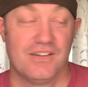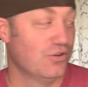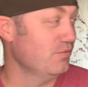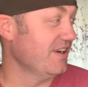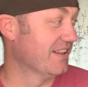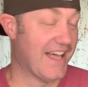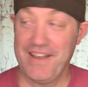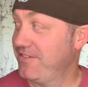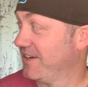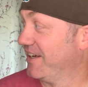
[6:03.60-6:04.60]
Who am I
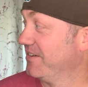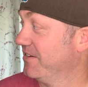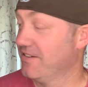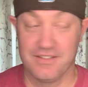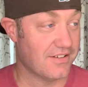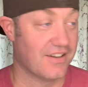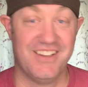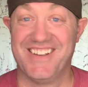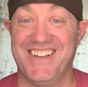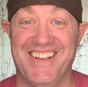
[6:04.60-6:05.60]
laughing at, dude?
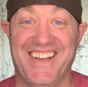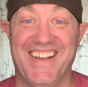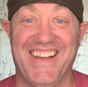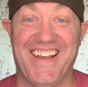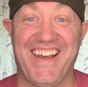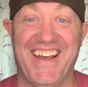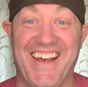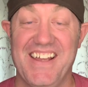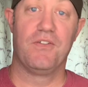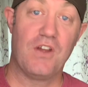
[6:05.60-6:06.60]

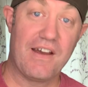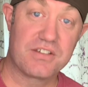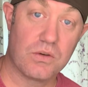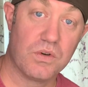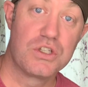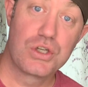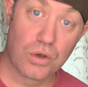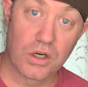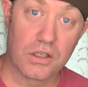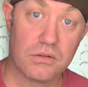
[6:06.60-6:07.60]
But if you have someone
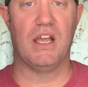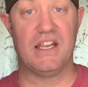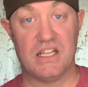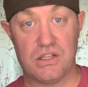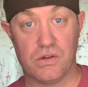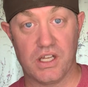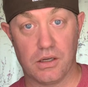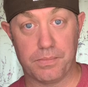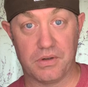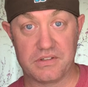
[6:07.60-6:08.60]
short and then you get
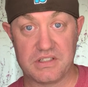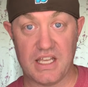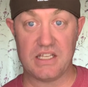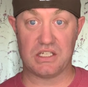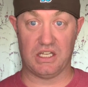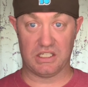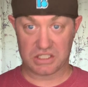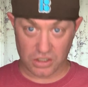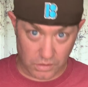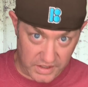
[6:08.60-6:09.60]
up on stage and
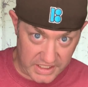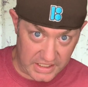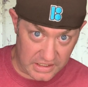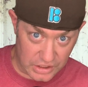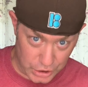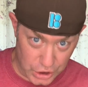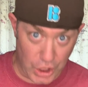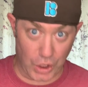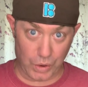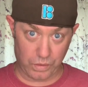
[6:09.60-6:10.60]
it's already
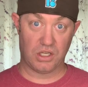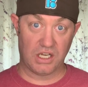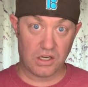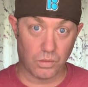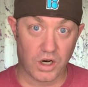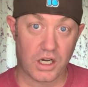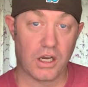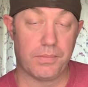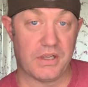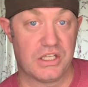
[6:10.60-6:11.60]
low, you need to walk
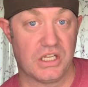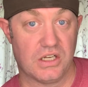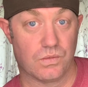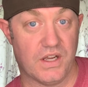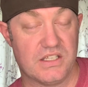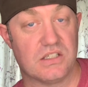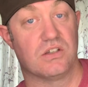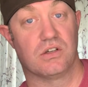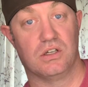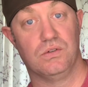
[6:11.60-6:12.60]
up and you need to raise it. So
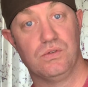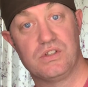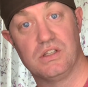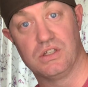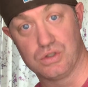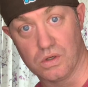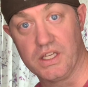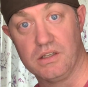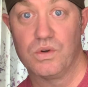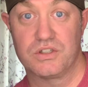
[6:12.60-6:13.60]
you're gonna loosen the
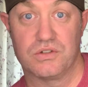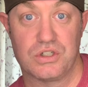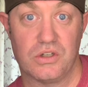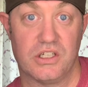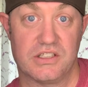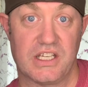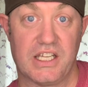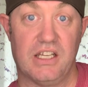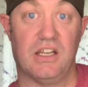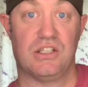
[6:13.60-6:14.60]
joint, which I'll show you in a
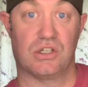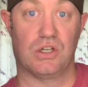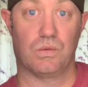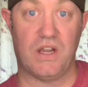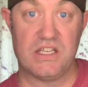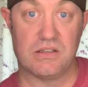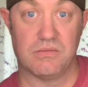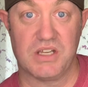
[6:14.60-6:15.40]
second, and you're gonna raise it.